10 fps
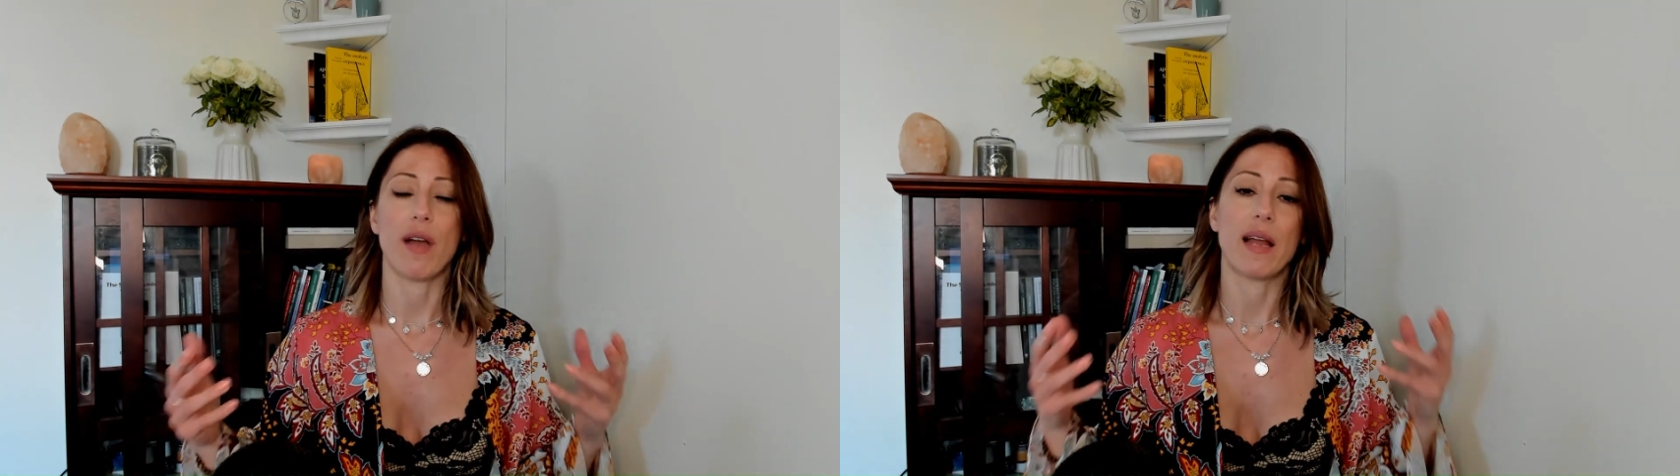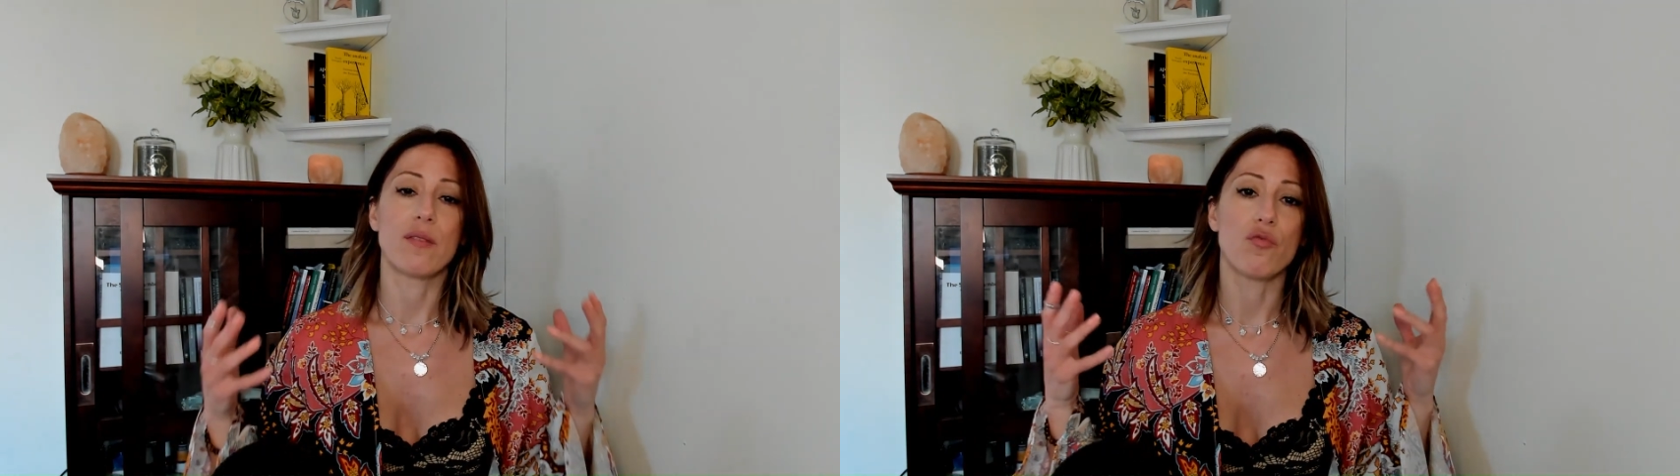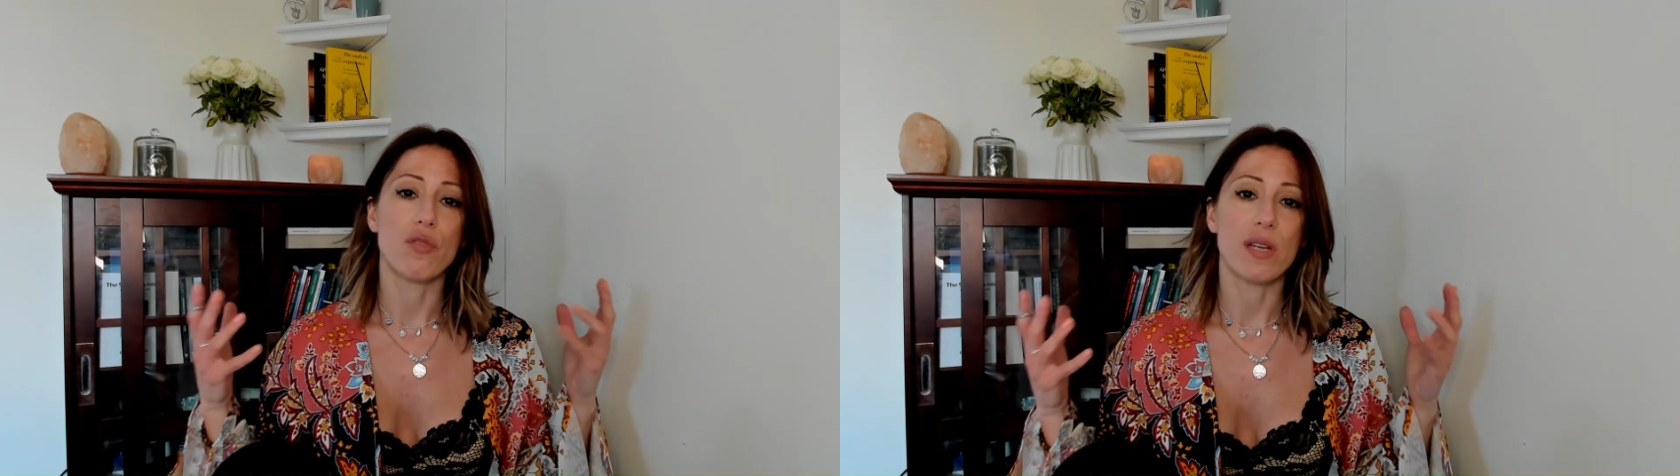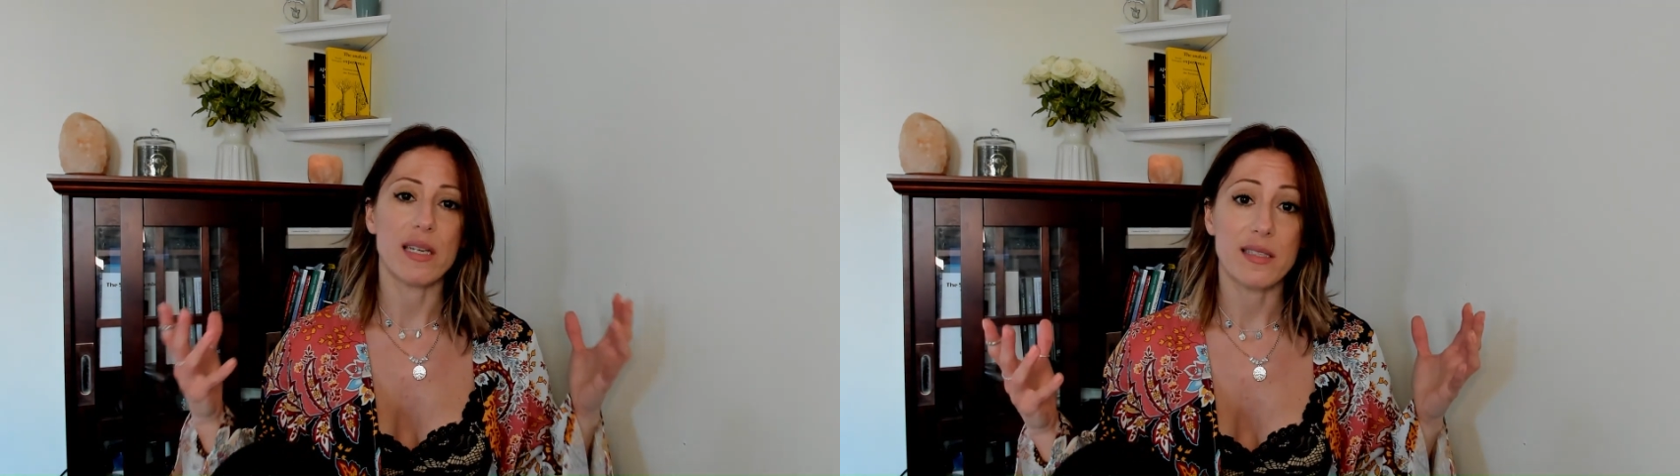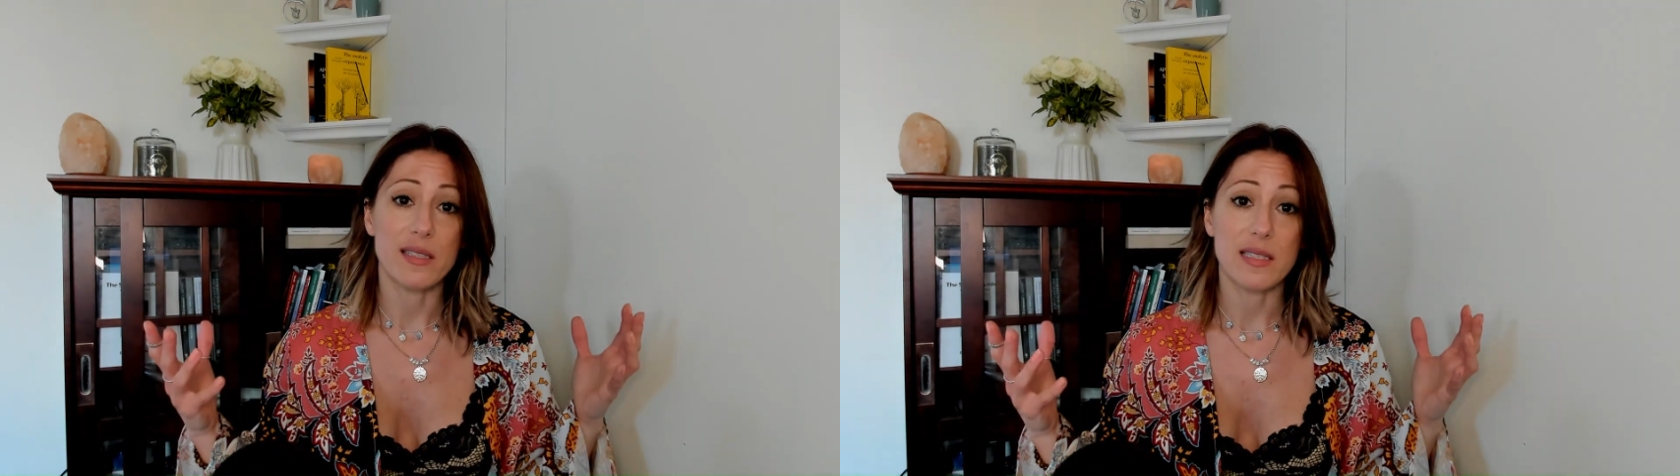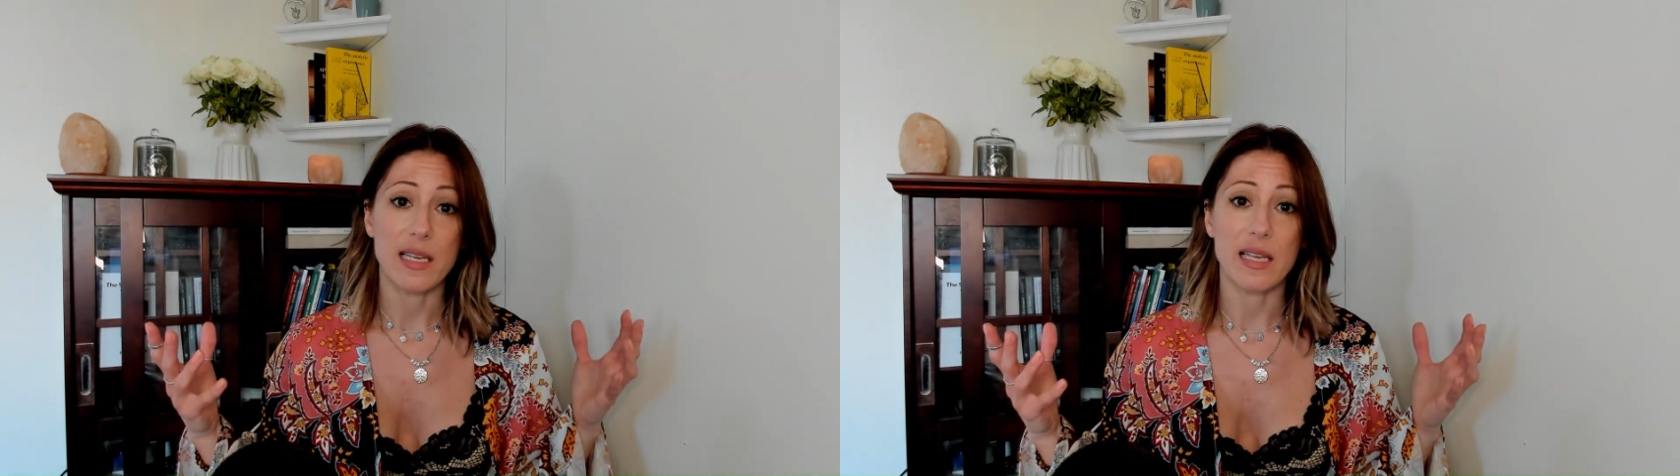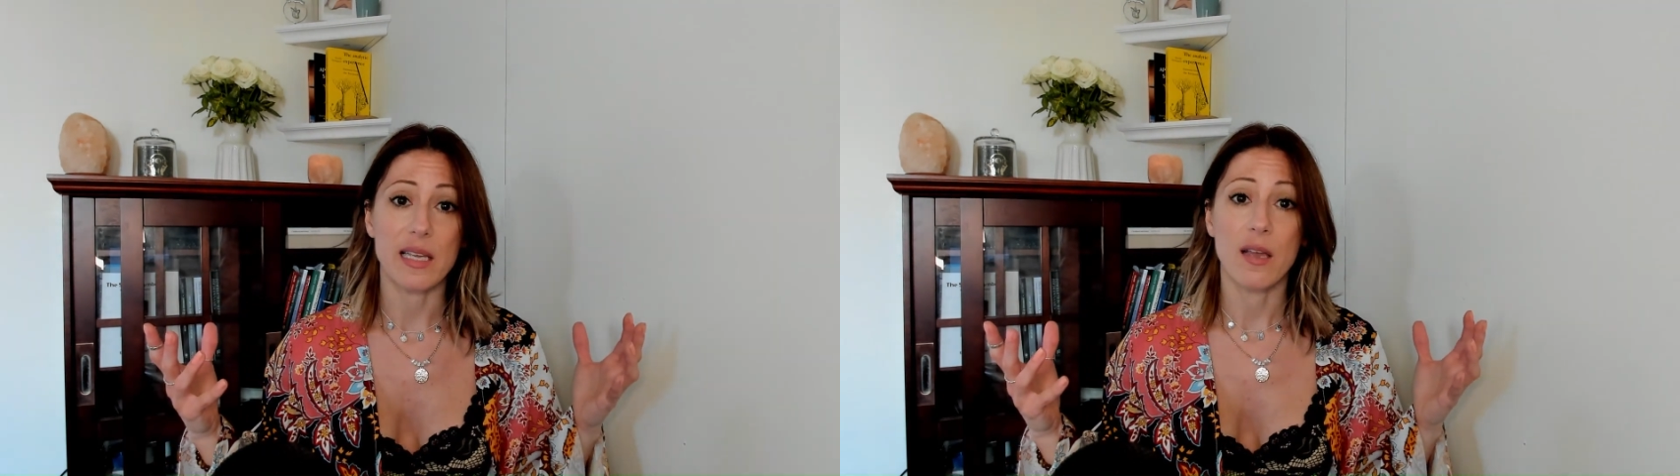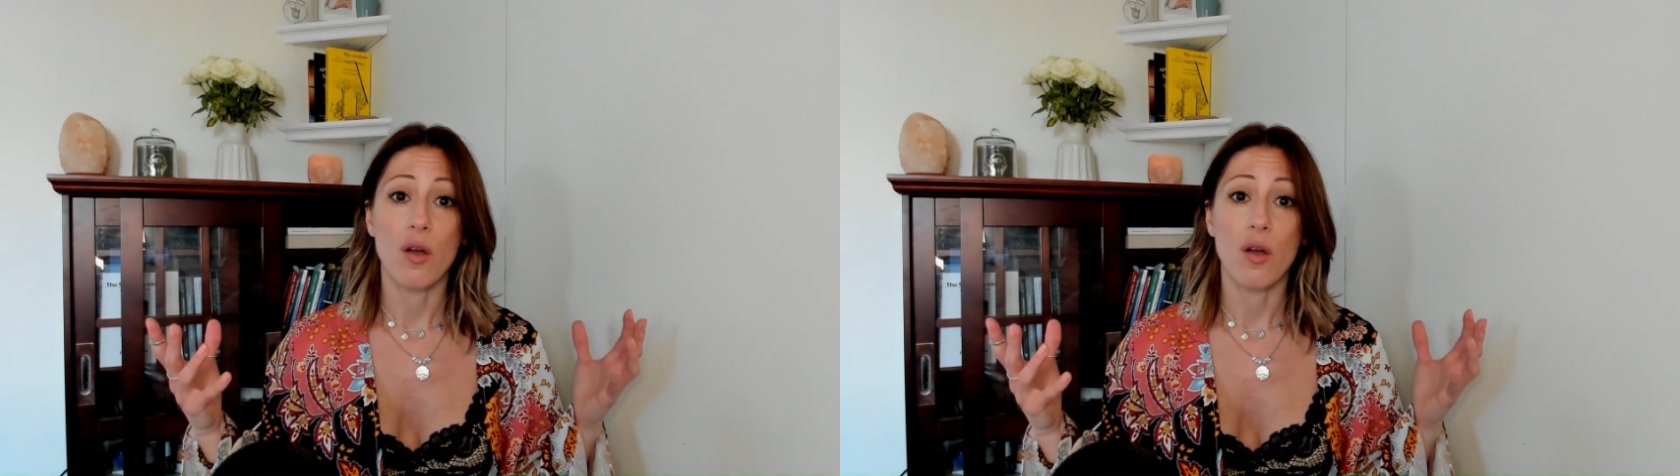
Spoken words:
and really see